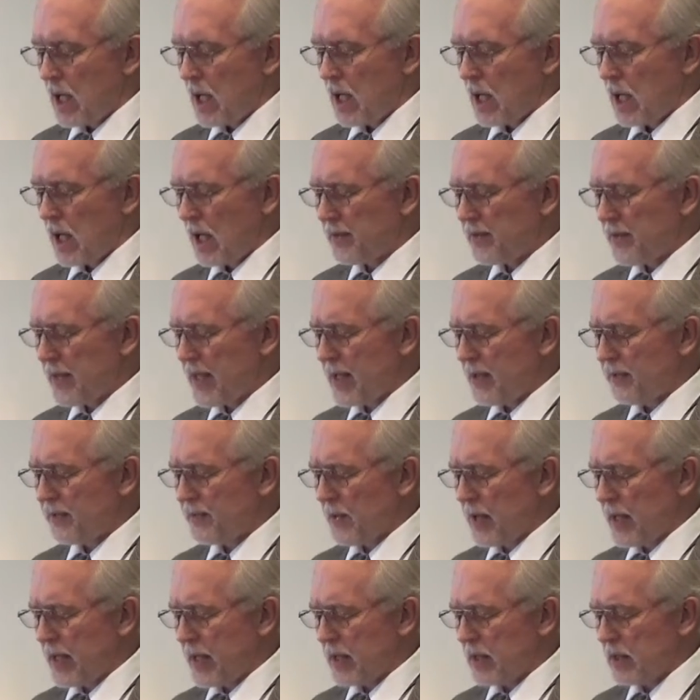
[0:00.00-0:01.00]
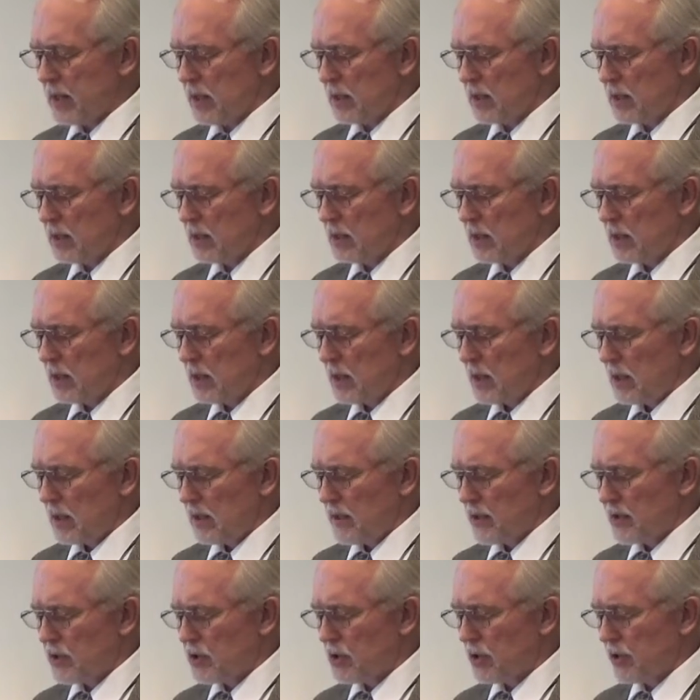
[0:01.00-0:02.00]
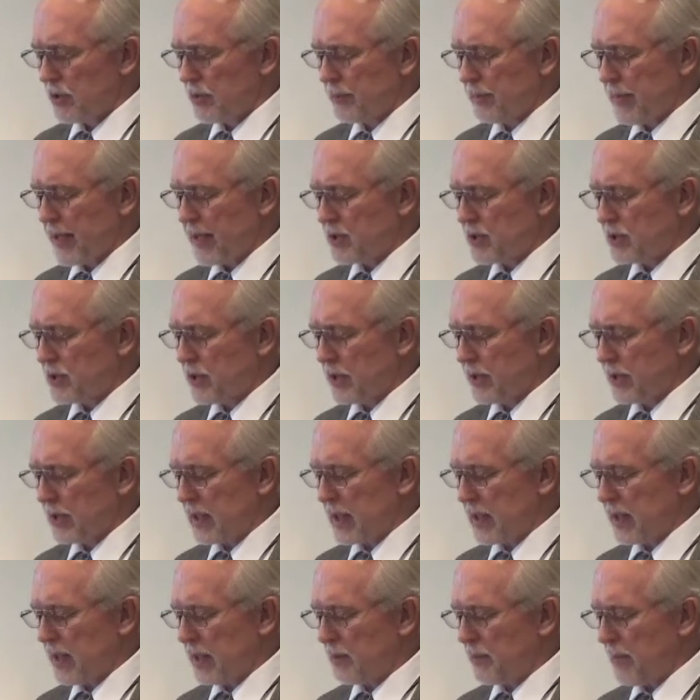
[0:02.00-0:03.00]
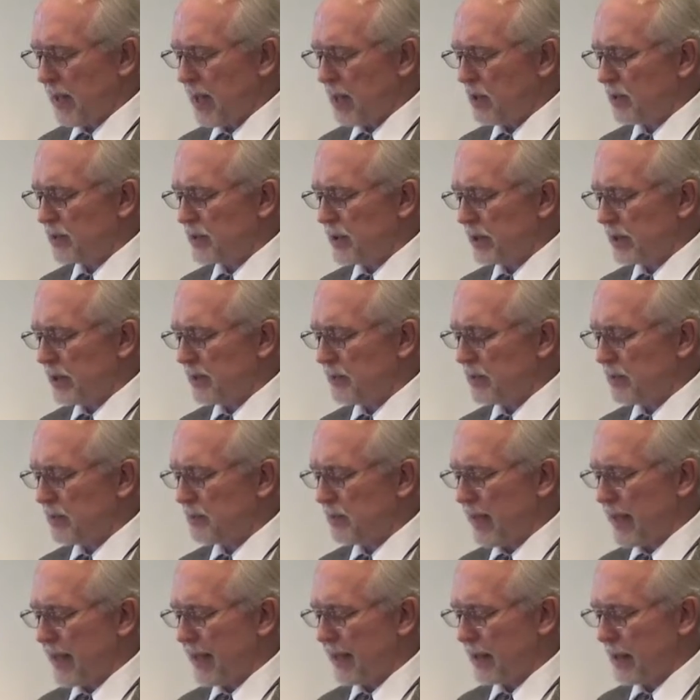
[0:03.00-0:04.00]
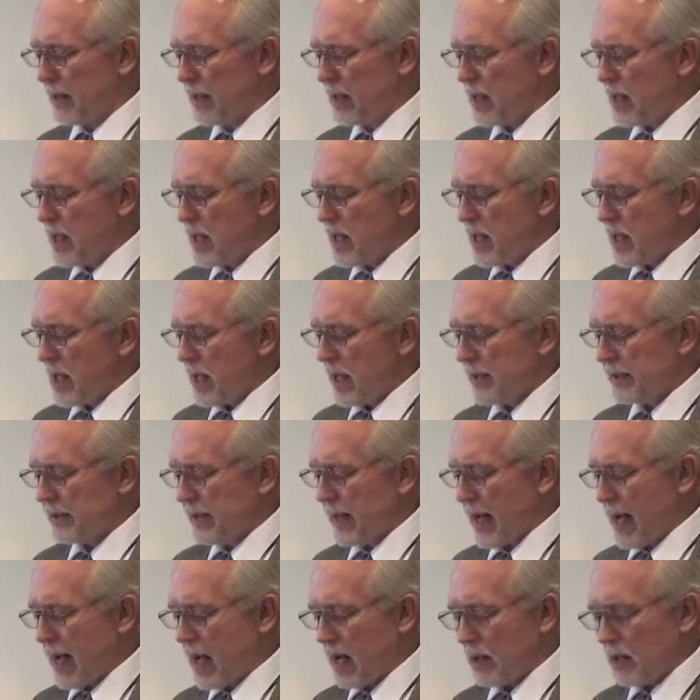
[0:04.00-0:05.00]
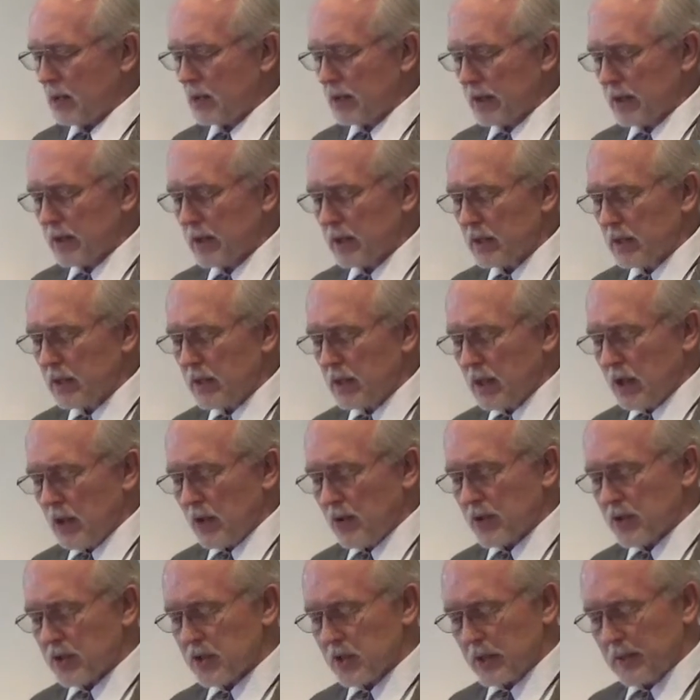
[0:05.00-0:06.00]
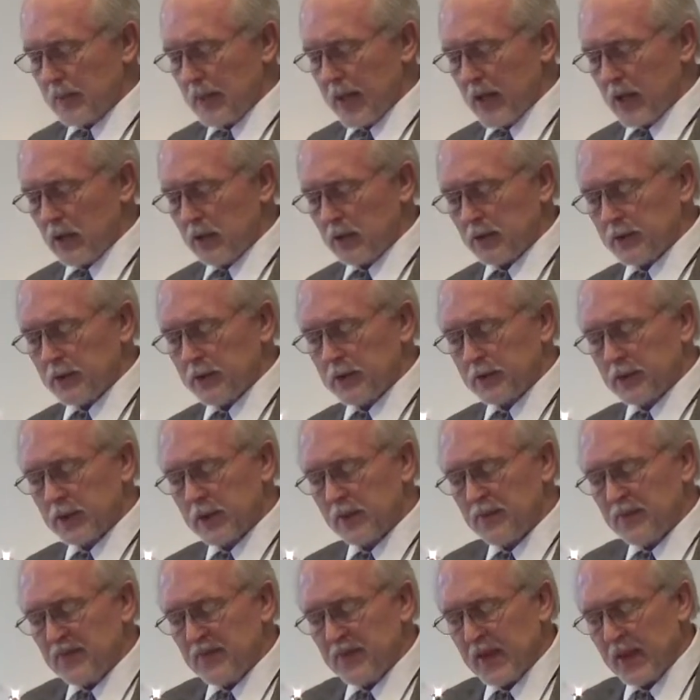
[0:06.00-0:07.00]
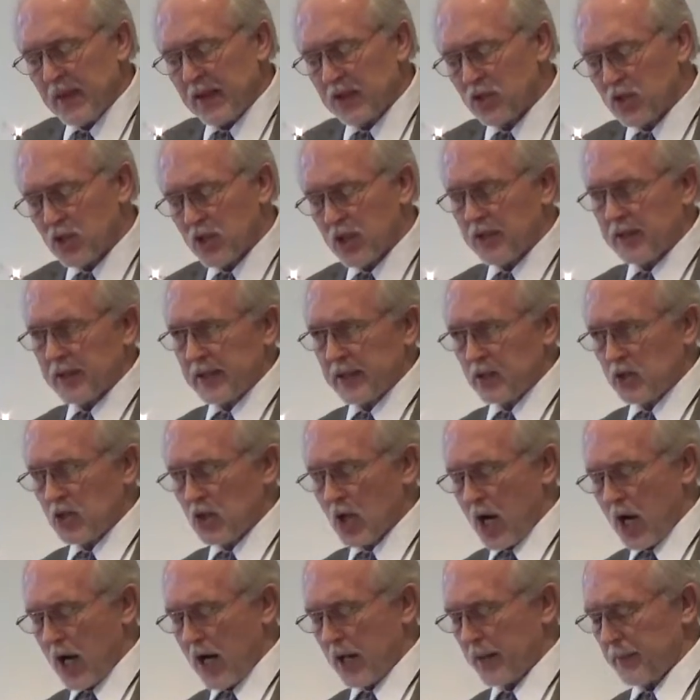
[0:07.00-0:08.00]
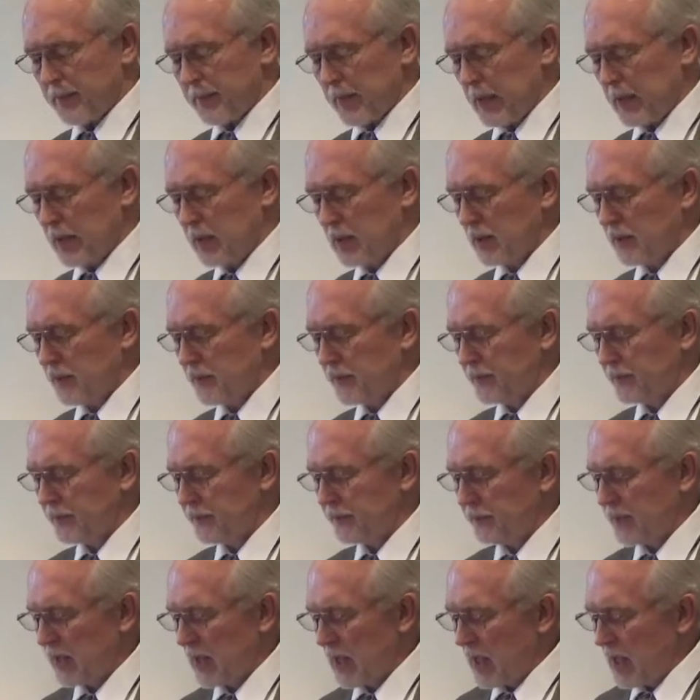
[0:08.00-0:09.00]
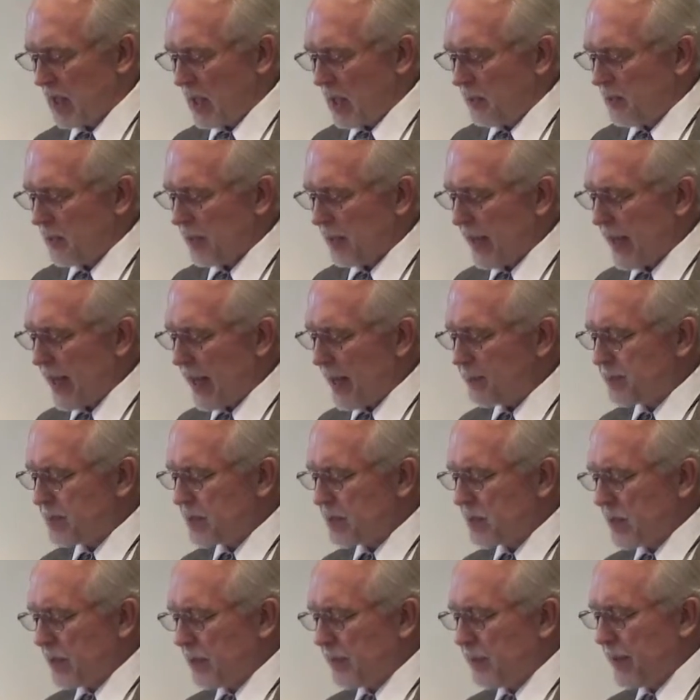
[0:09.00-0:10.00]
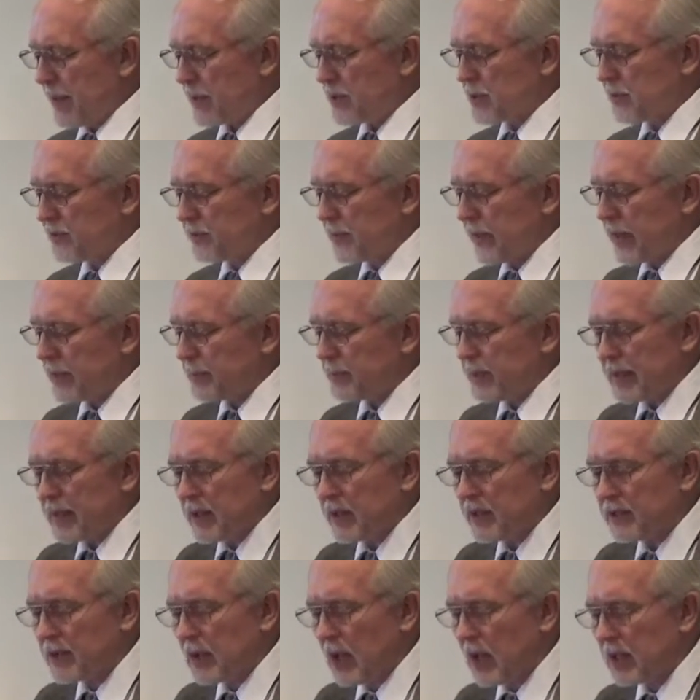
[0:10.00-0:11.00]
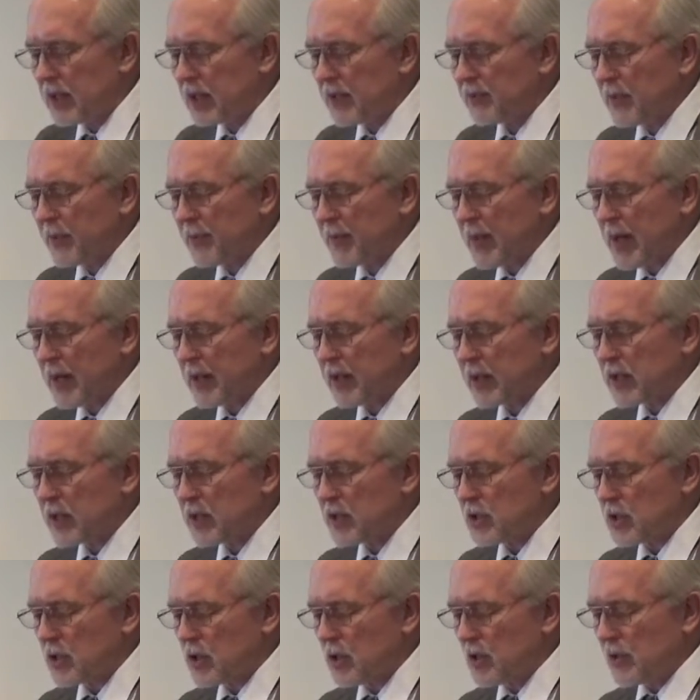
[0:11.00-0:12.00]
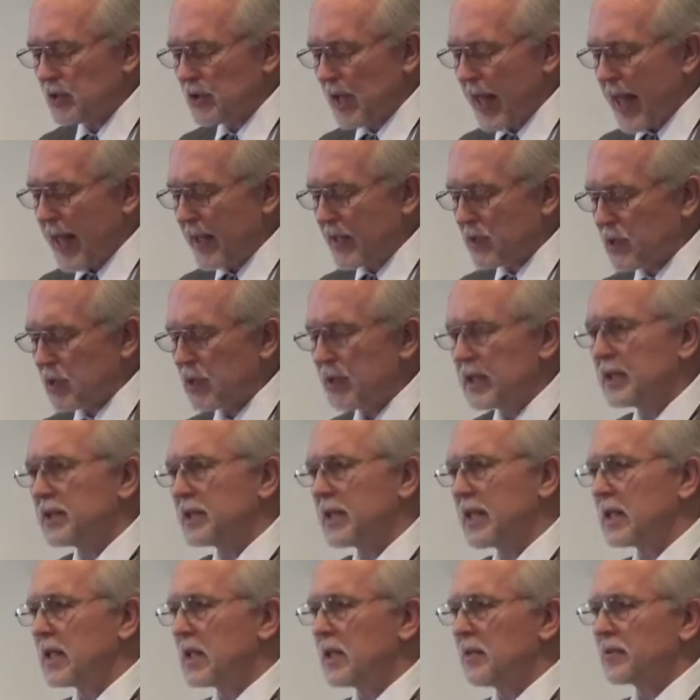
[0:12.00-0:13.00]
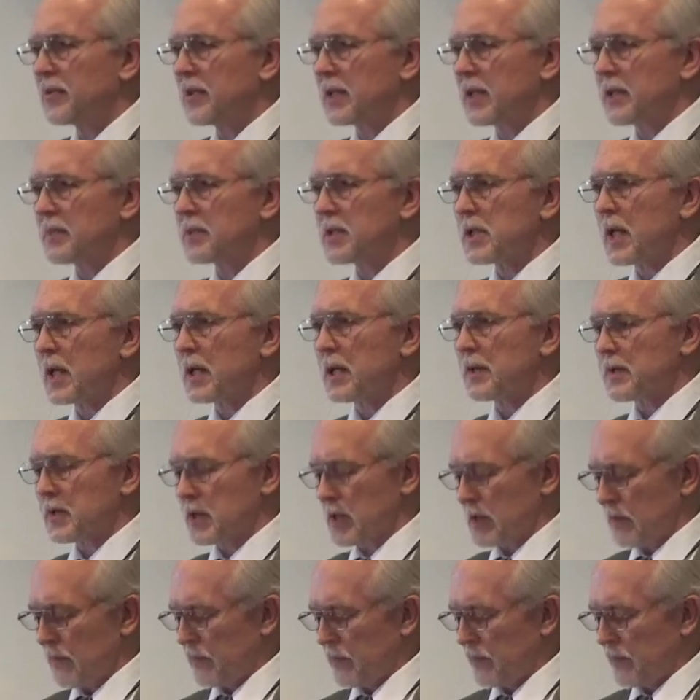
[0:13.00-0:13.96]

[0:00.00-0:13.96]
Are they afraid their children might start getting mail delivered by an owl or somehow learn a cheering charm? Perhaps they're petrified by the thought of America's youth actually thinking for themselves.